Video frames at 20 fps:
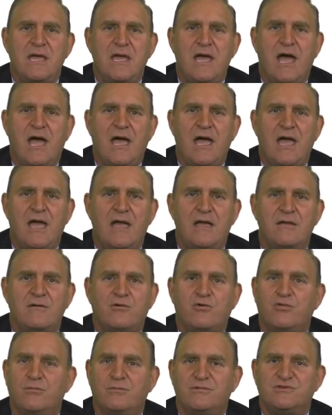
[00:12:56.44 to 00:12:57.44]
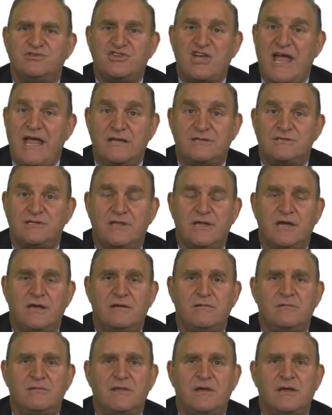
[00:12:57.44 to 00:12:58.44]
uh, change
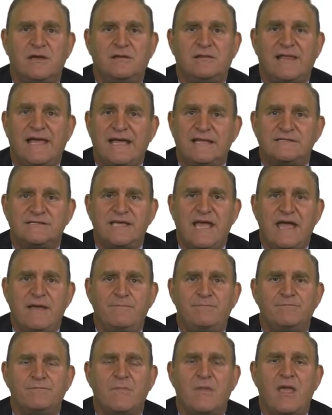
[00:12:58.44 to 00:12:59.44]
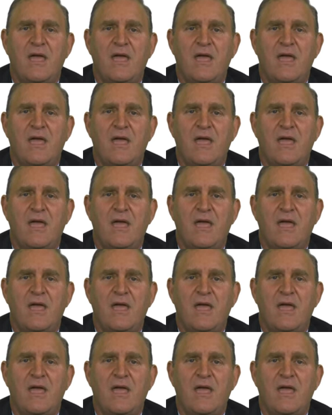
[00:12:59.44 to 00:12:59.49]
the, the landscape?